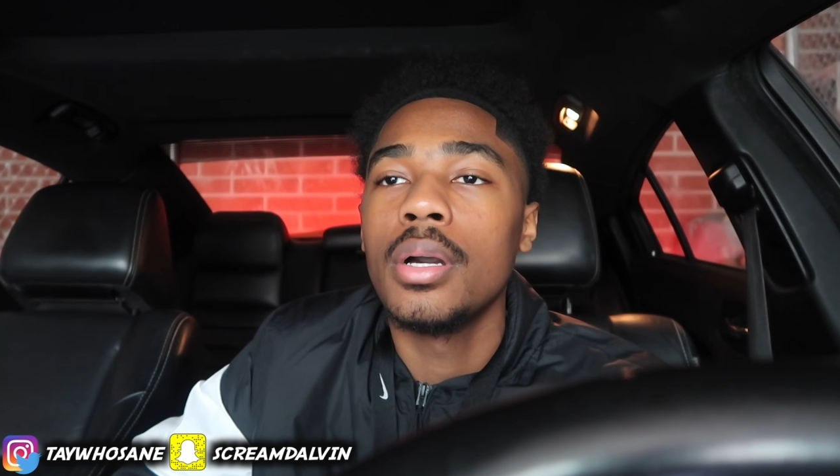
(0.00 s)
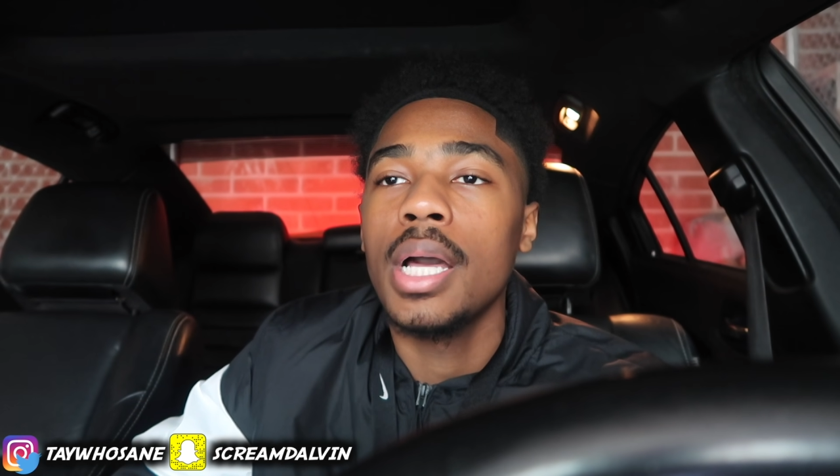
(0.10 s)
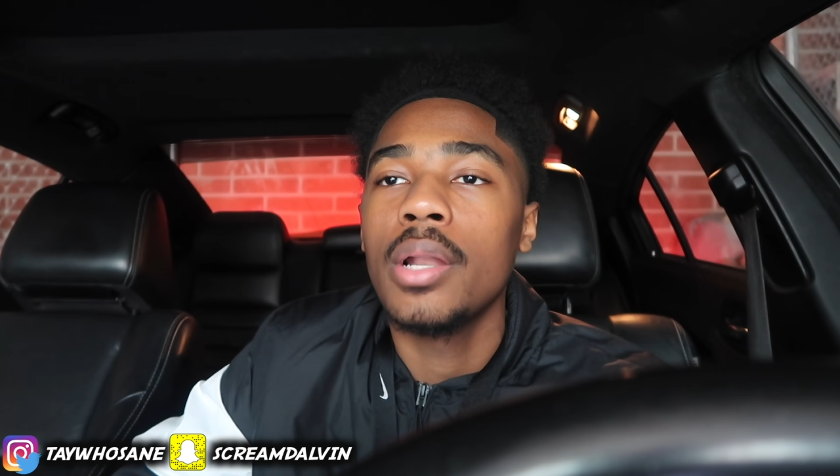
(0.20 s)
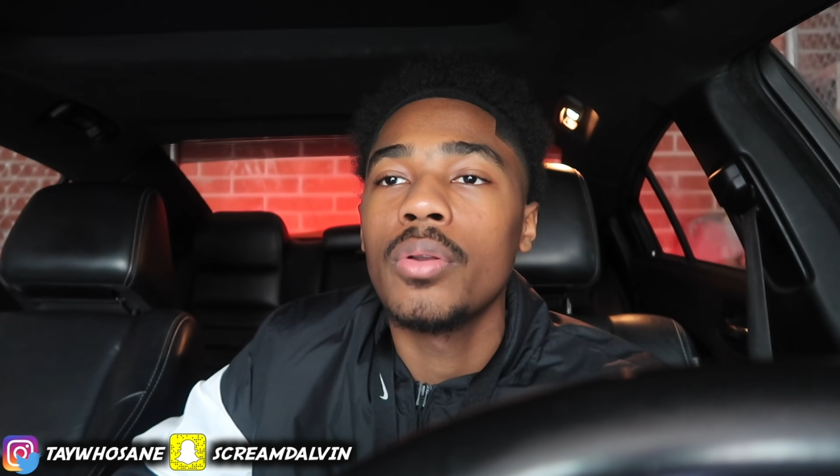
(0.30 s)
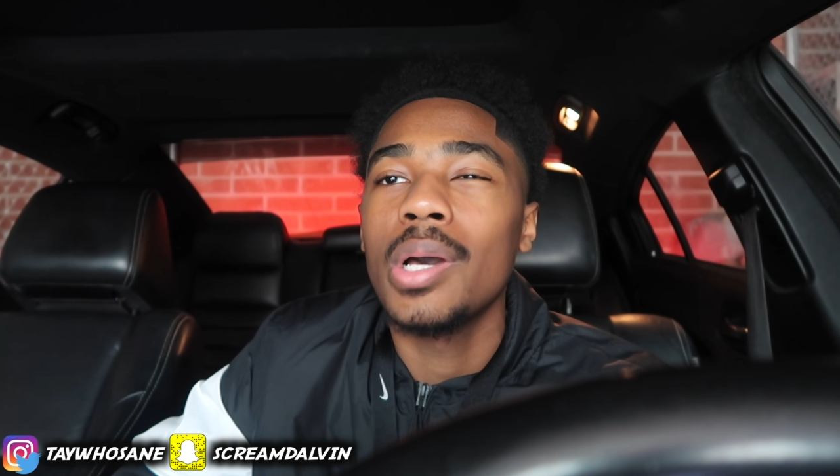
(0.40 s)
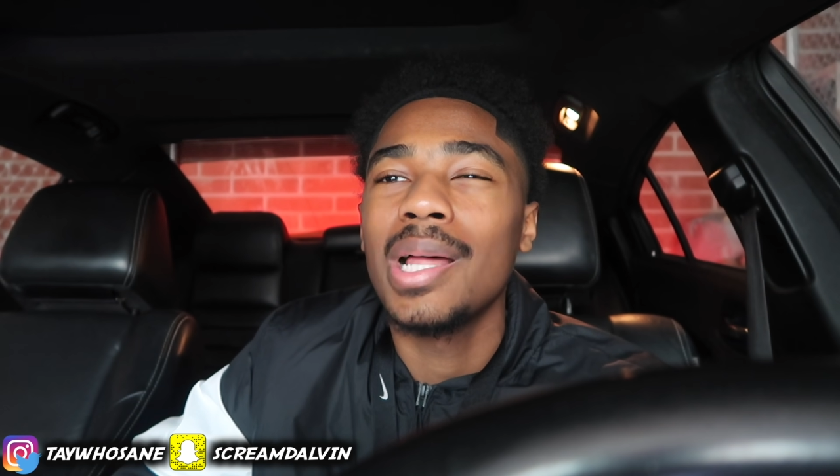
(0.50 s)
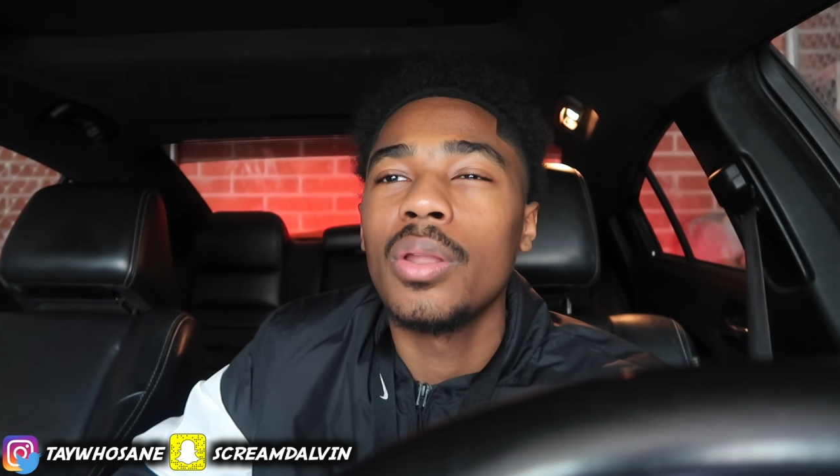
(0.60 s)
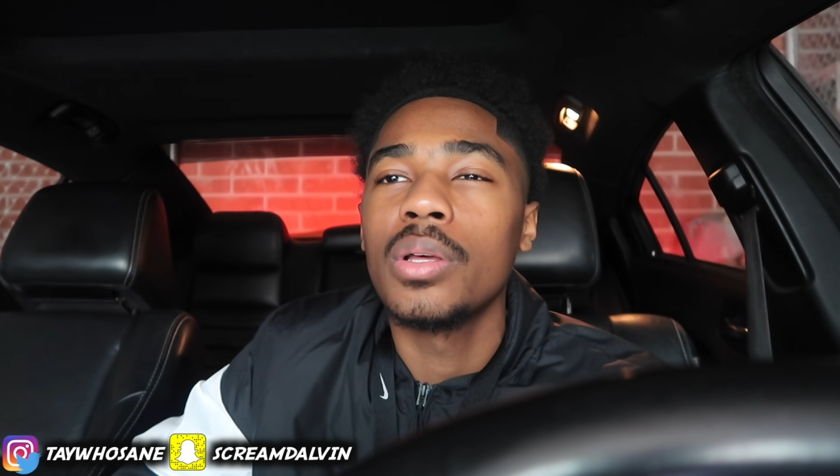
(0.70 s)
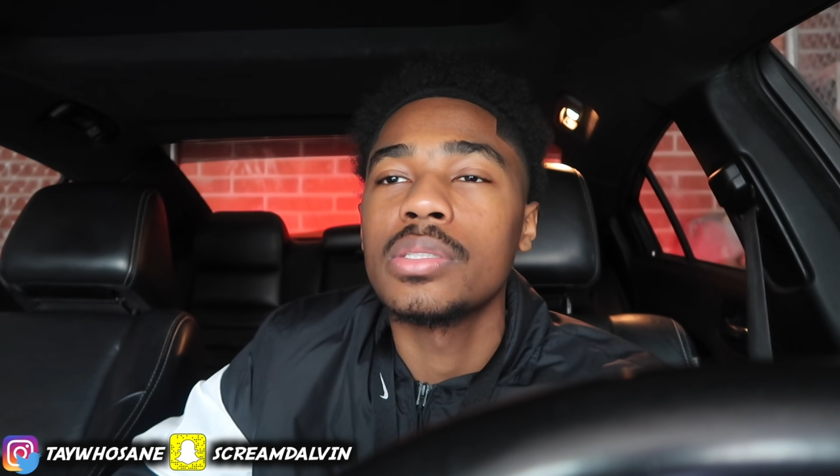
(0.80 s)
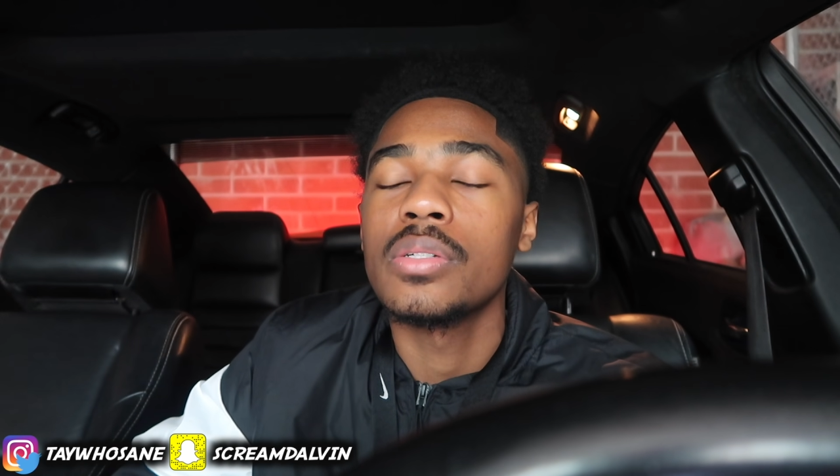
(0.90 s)
I don't know how
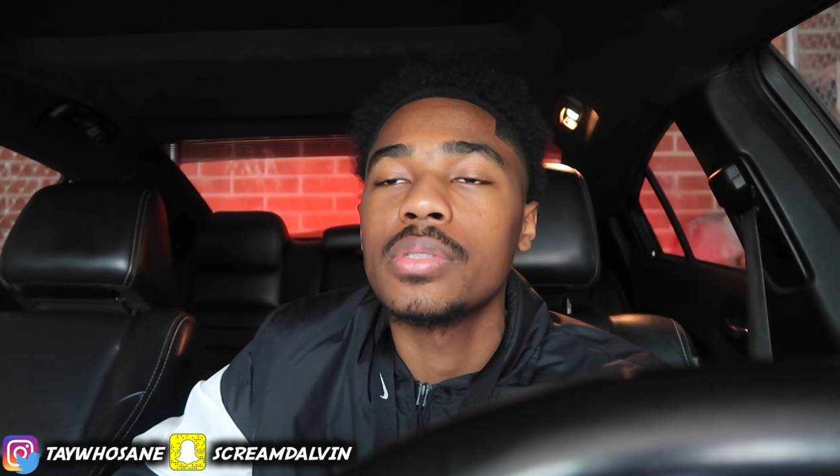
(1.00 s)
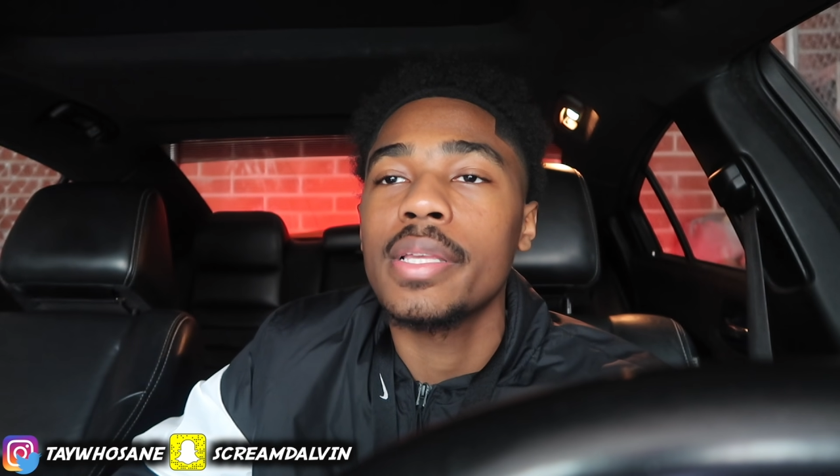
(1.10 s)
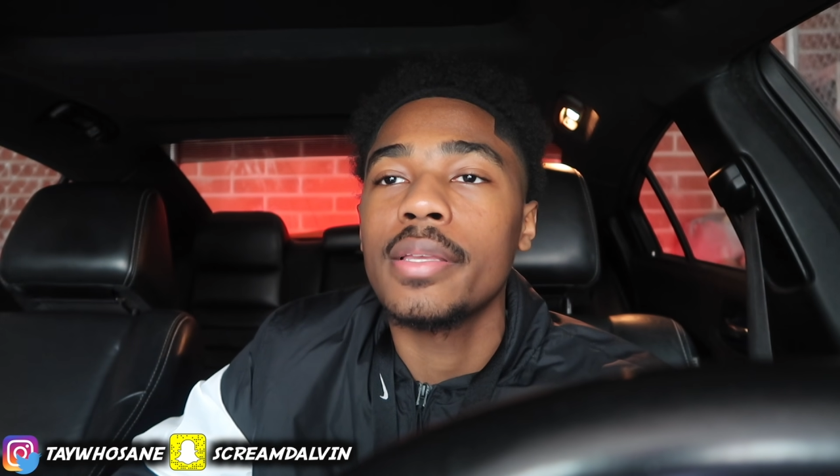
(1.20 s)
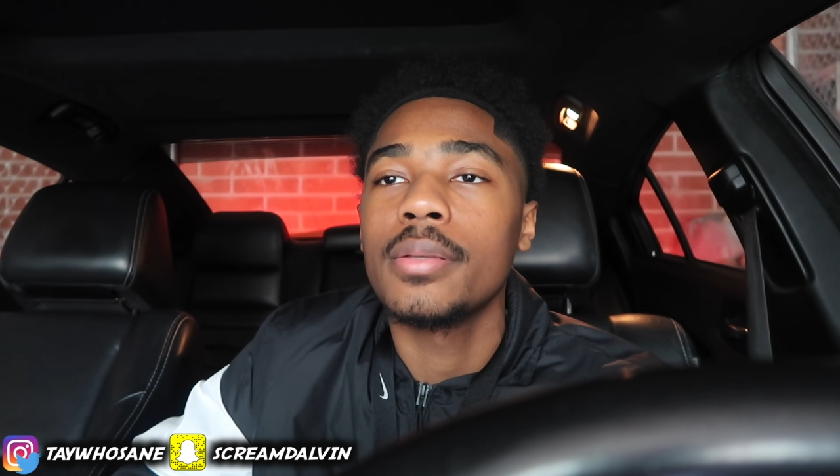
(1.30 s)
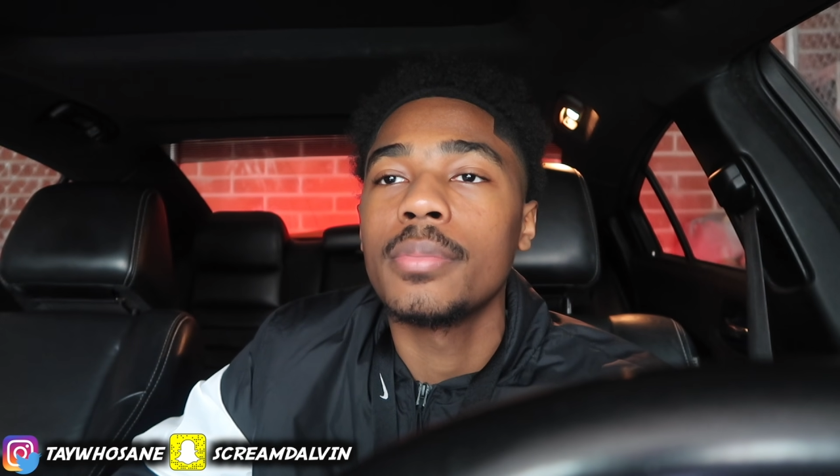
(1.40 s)
long it's going to take,